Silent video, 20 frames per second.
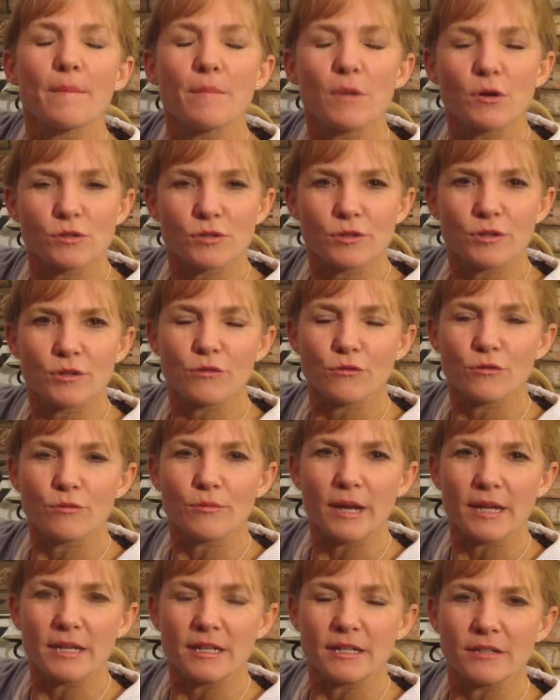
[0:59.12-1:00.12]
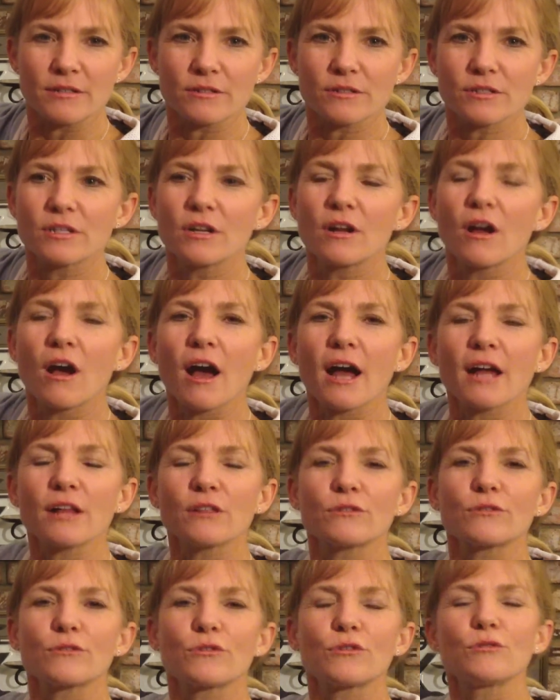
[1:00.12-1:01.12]
mostly through my ears. I
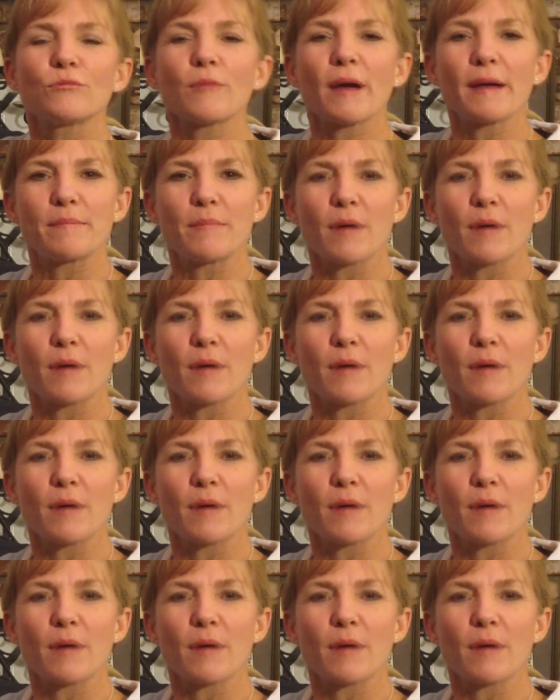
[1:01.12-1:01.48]
learn through my